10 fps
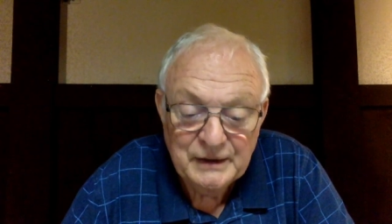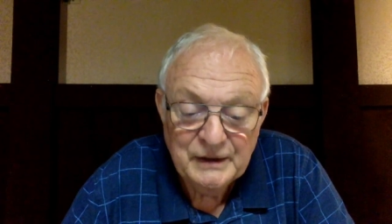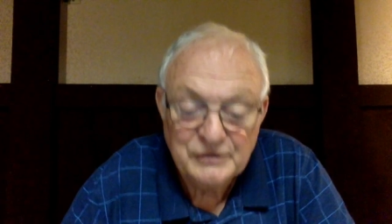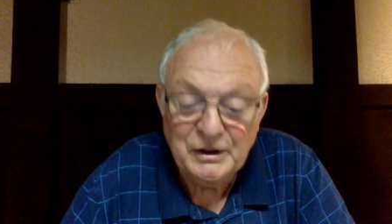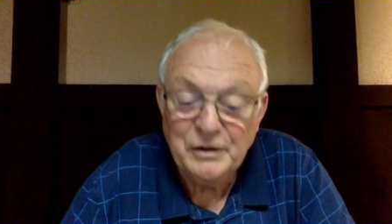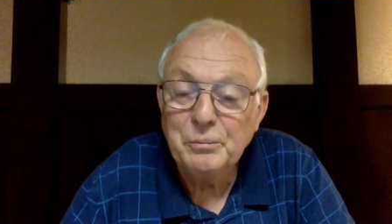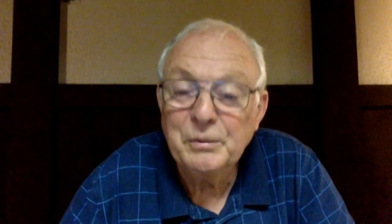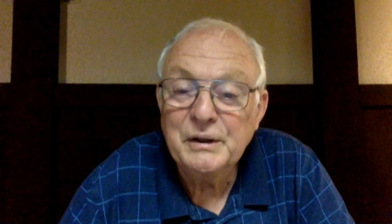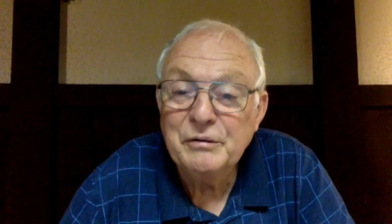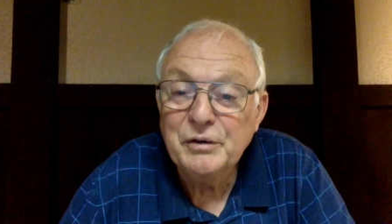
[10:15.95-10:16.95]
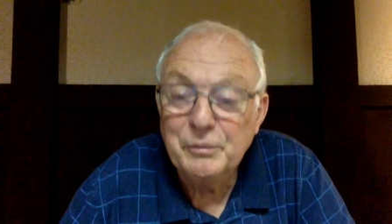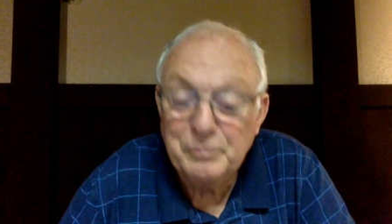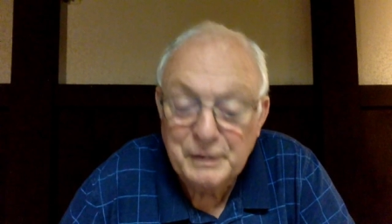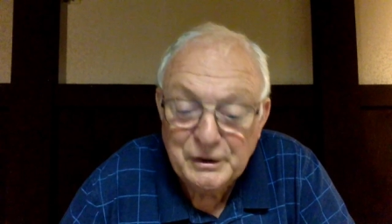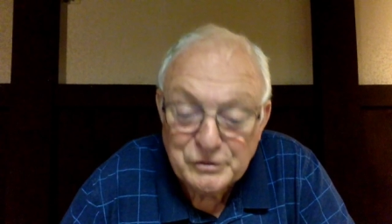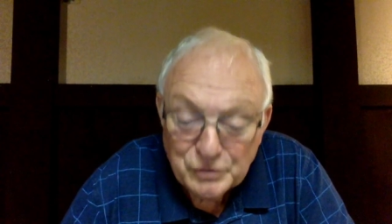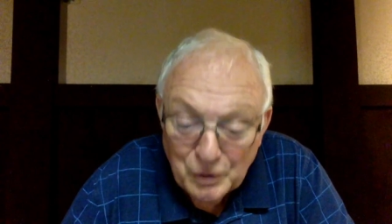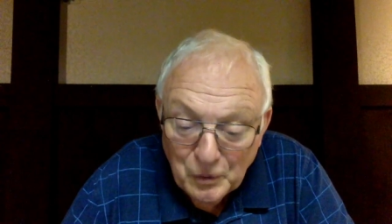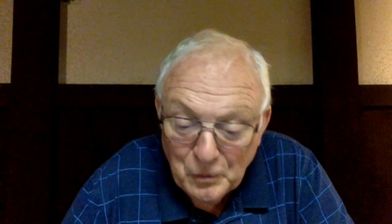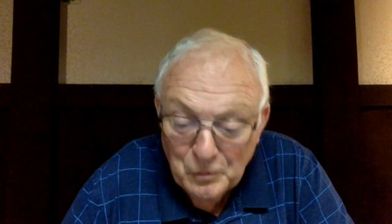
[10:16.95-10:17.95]
as I don't believe human beings
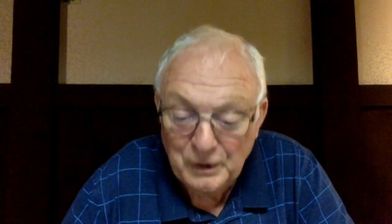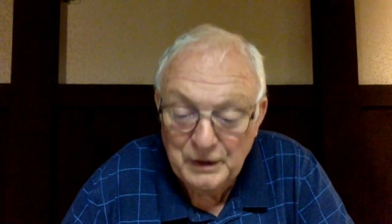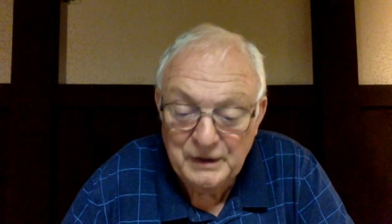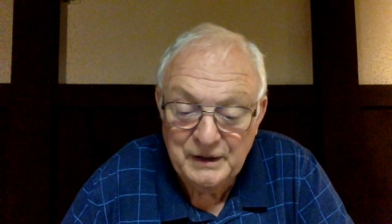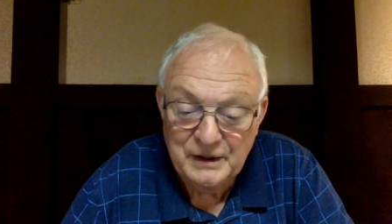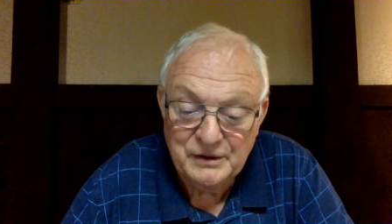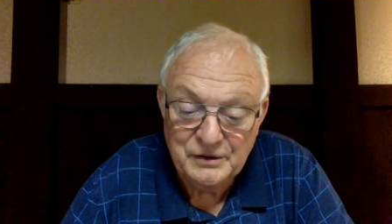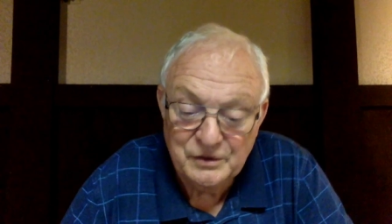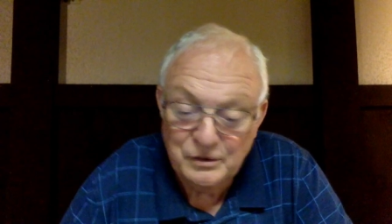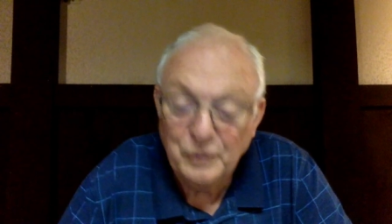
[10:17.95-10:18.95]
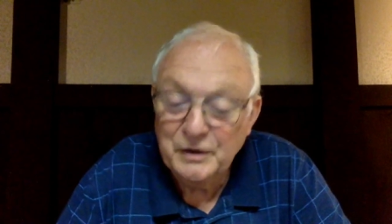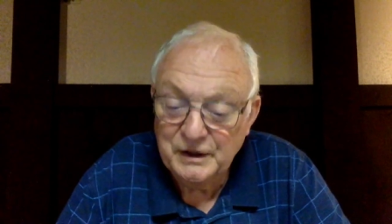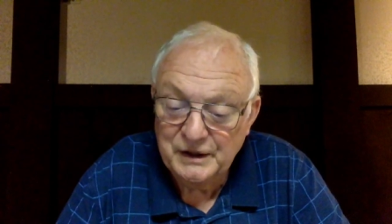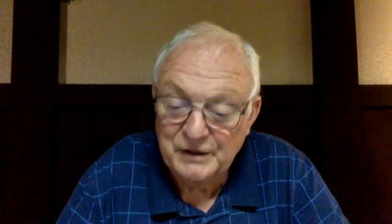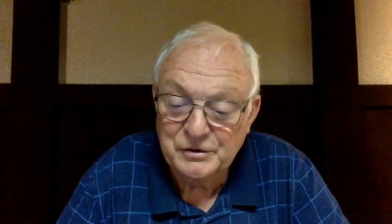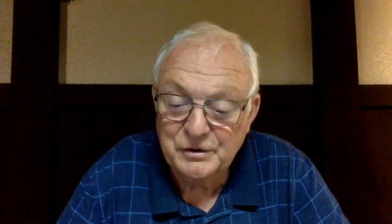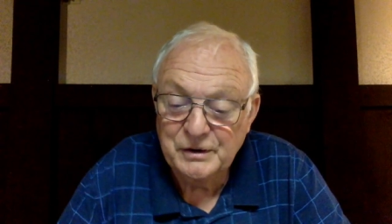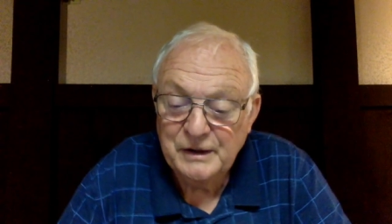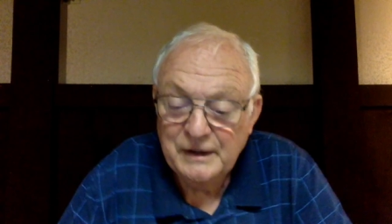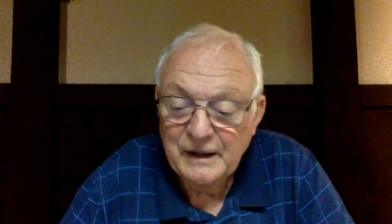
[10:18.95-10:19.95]
know why the know the answer
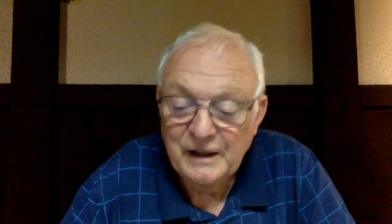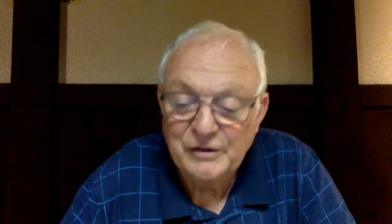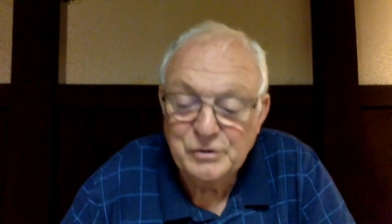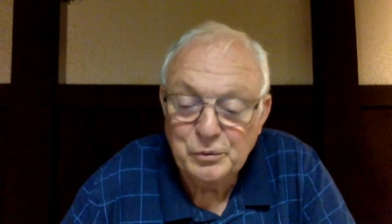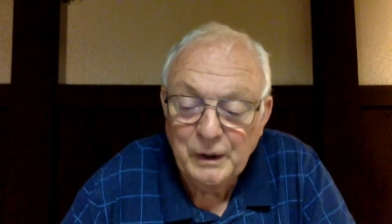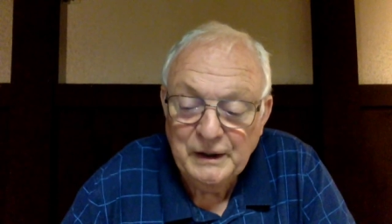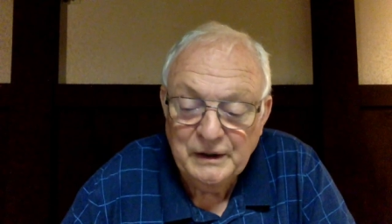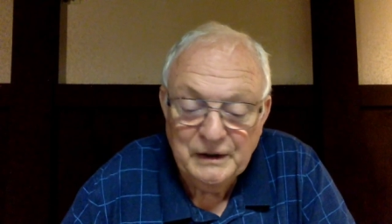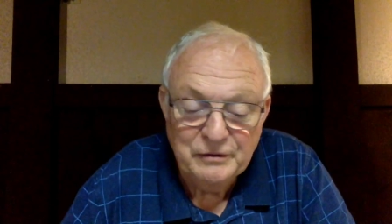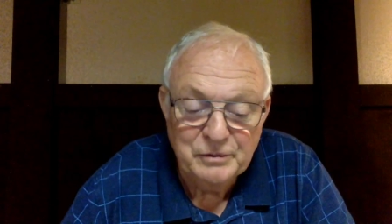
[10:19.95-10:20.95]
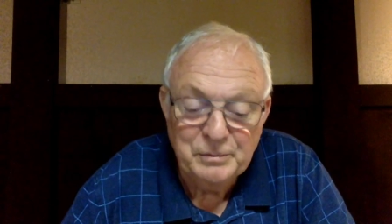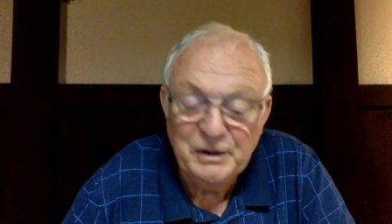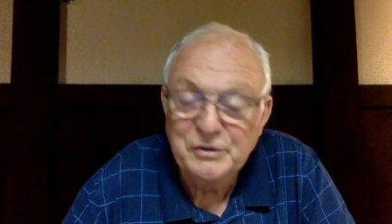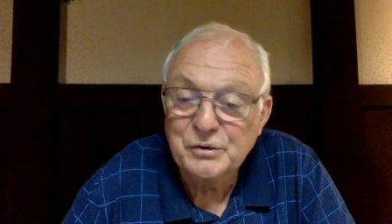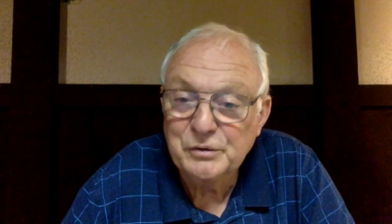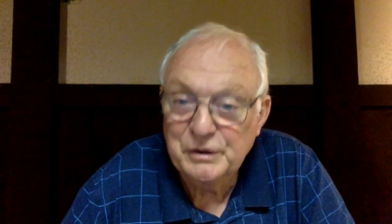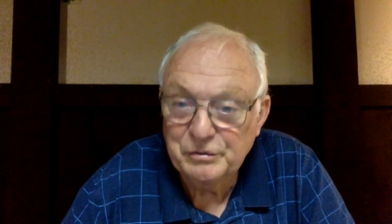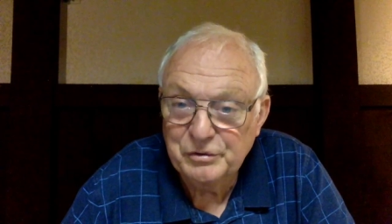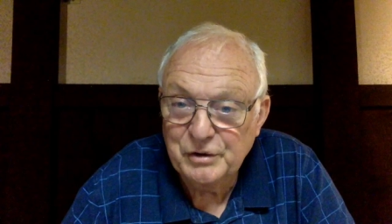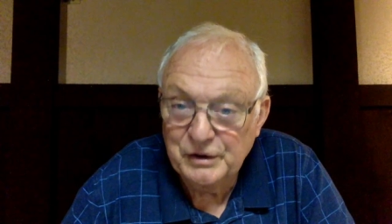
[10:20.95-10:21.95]
as to why life can be so
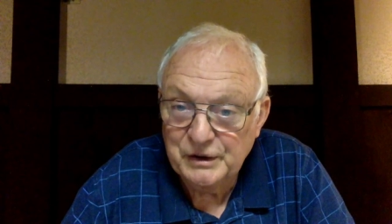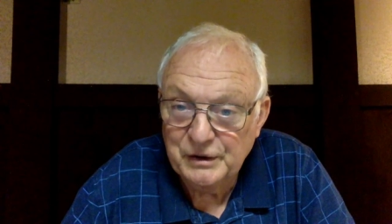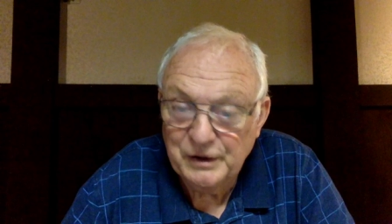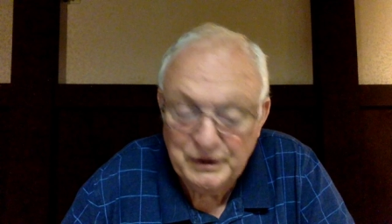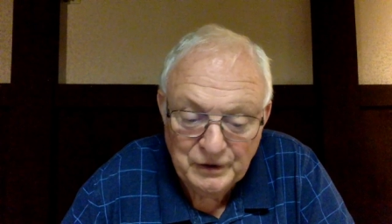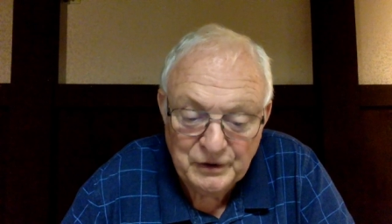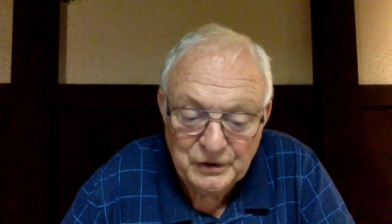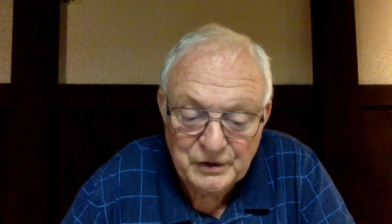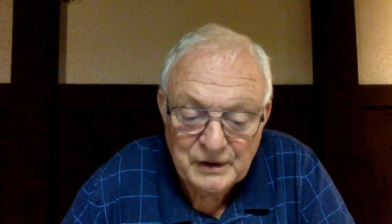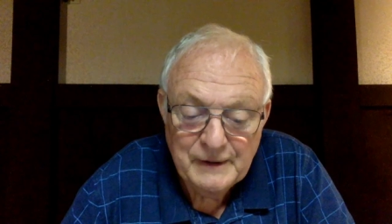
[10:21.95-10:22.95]
difficult here on Earth